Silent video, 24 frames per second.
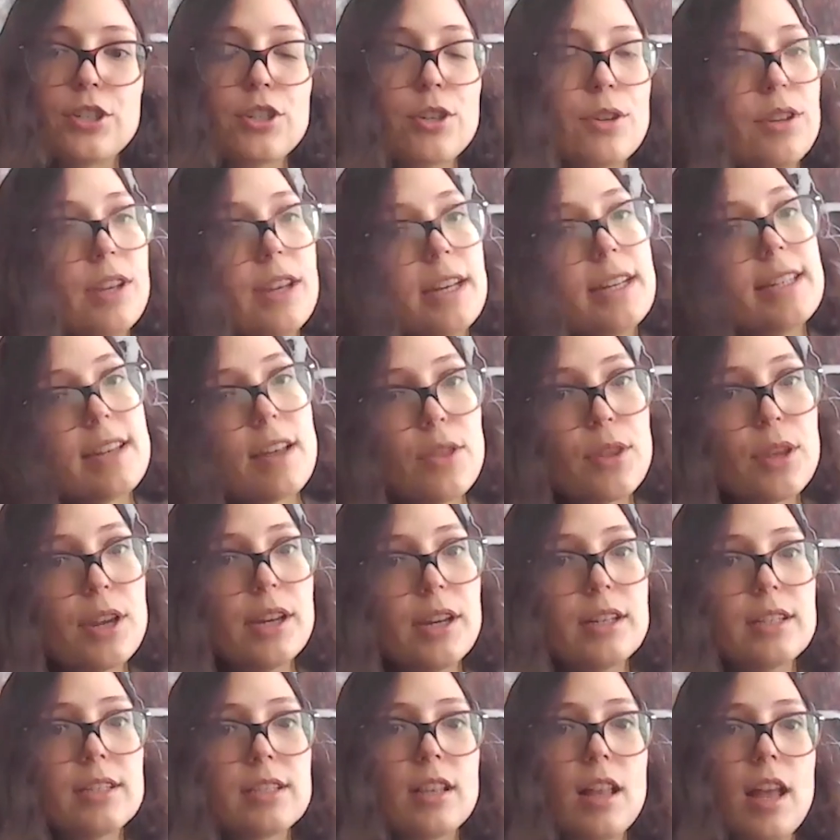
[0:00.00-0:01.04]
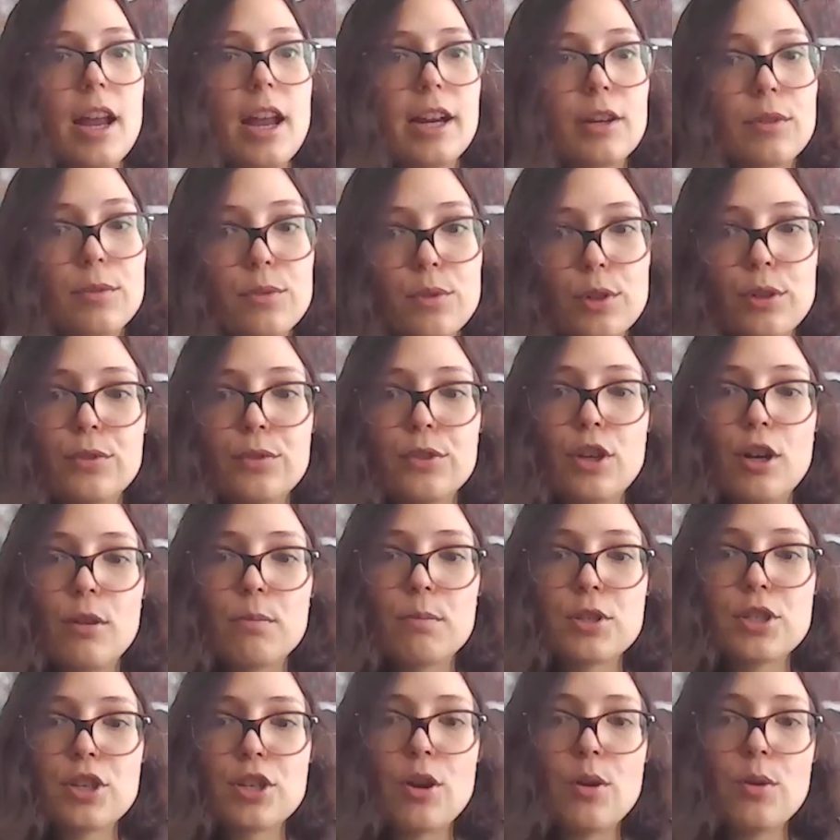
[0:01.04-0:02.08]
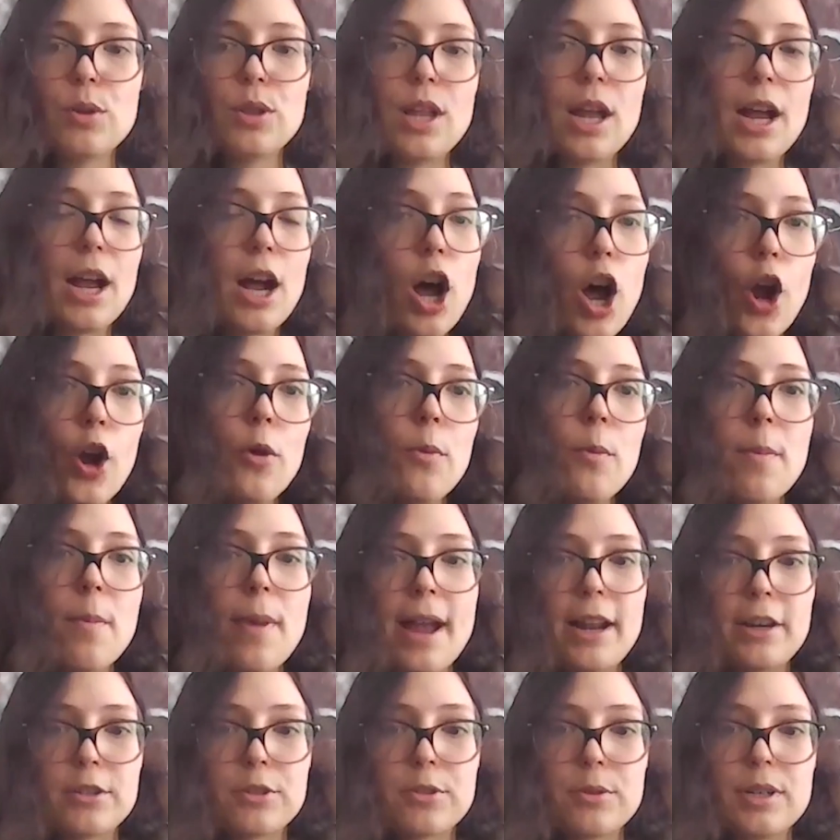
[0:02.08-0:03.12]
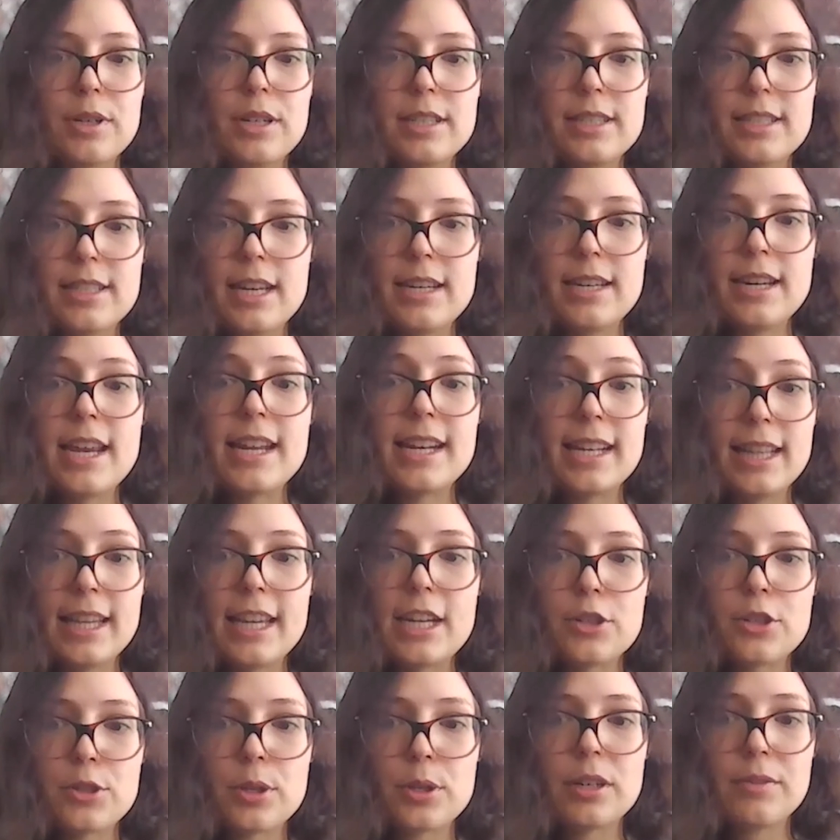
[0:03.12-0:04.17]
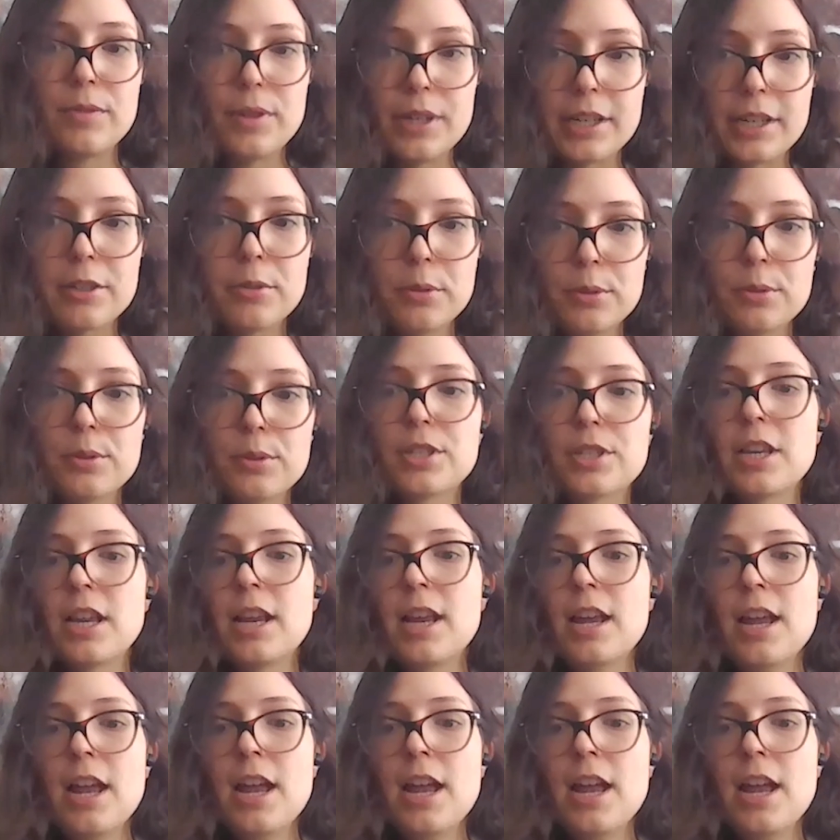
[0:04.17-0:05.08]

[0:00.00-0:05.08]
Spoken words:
So these are things like rooftop solar, home batteries and electric vehicles.